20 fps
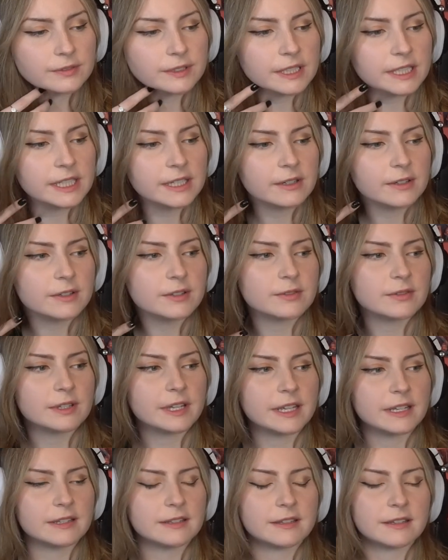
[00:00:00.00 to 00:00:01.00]
And he also
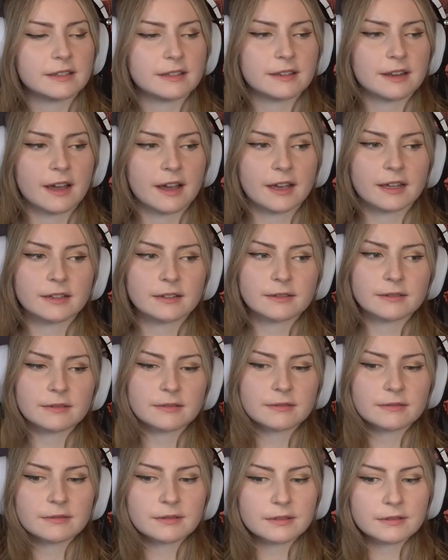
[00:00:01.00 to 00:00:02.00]
like did not
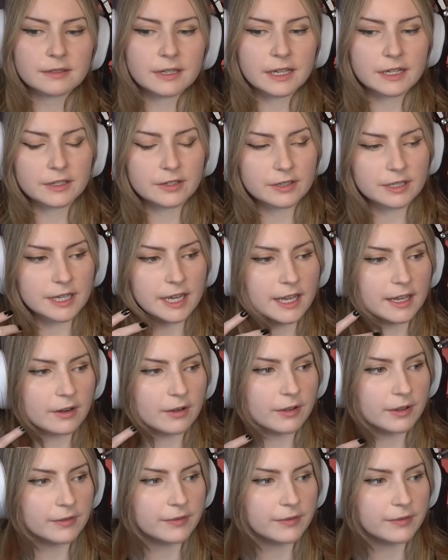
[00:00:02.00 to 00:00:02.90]
entertain all the